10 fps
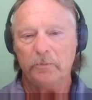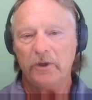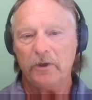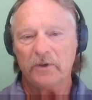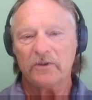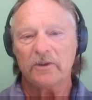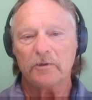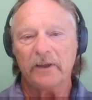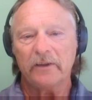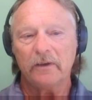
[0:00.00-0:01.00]
put your business
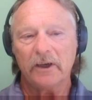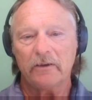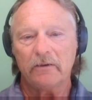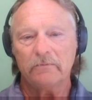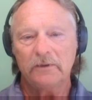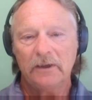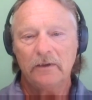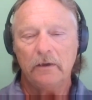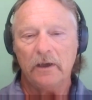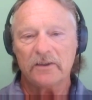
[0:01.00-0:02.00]
plan together
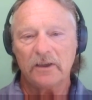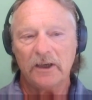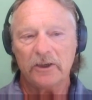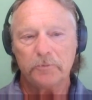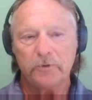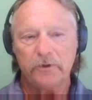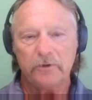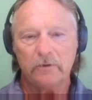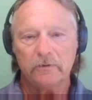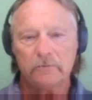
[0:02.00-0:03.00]
as an
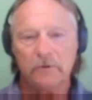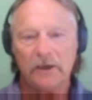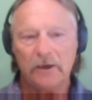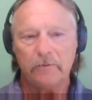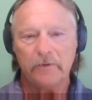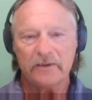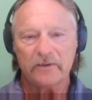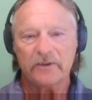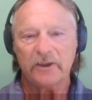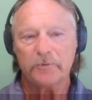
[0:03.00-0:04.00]
entrepreneur, as
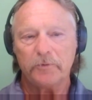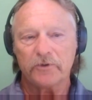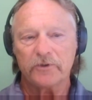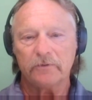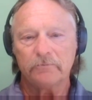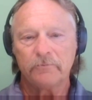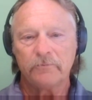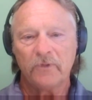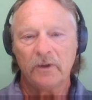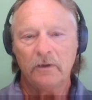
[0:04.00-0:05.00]
a salesperson,
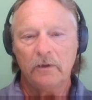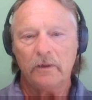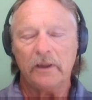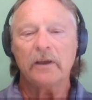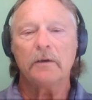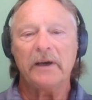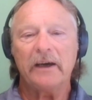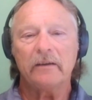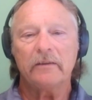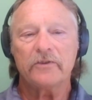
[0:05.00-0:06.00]
think
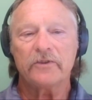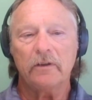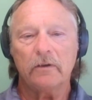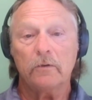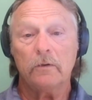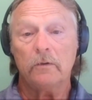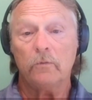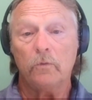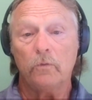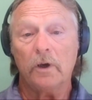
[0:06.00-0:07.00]
about it to say, look,
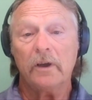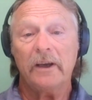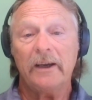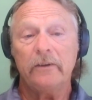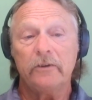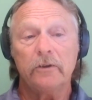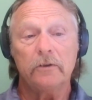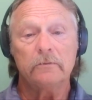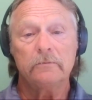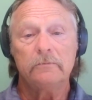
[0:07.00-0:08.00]
what can I
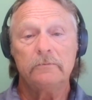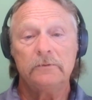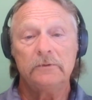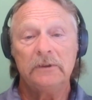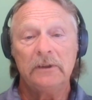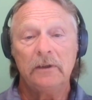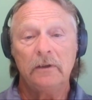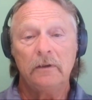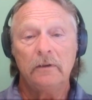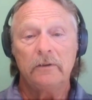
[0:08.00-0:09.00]
do
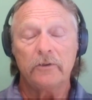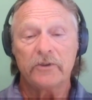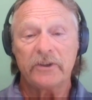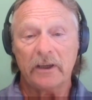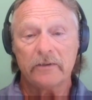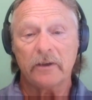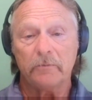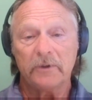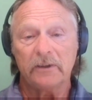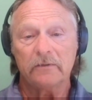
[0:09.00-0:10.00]
to sell
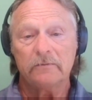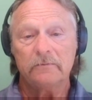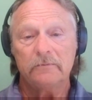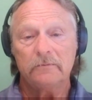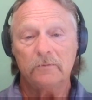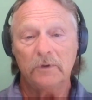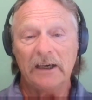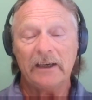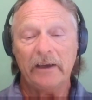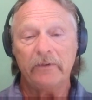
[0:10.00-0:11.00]
something
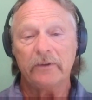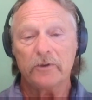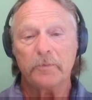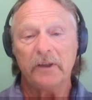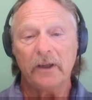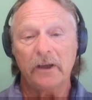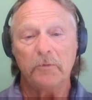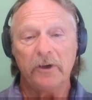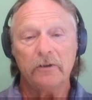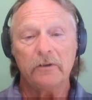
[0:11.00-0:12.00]
without having to spend any
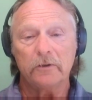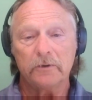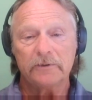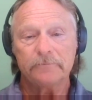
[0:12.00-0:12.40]
money to do it?